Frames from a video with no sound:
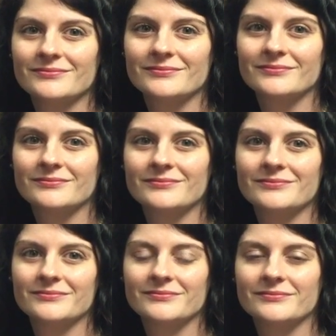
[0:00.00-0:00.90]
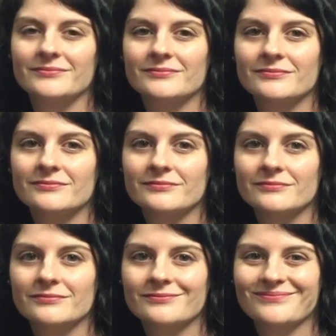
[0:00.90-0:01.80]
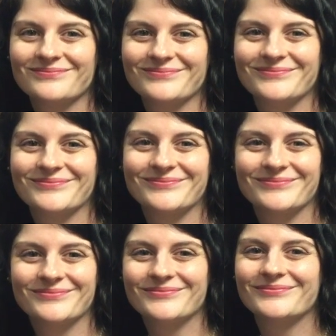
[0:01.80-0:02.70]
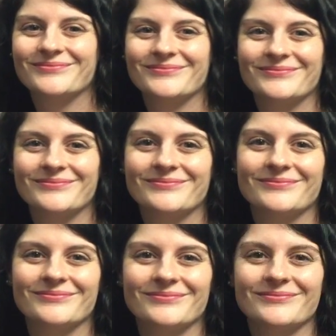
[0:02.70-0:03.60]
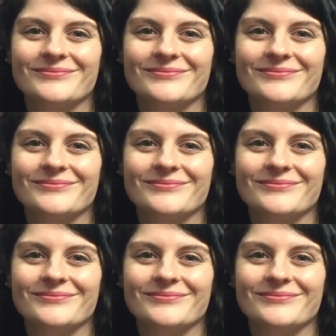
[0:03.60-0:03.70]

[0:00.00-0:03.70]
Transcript: The person shown says nothing.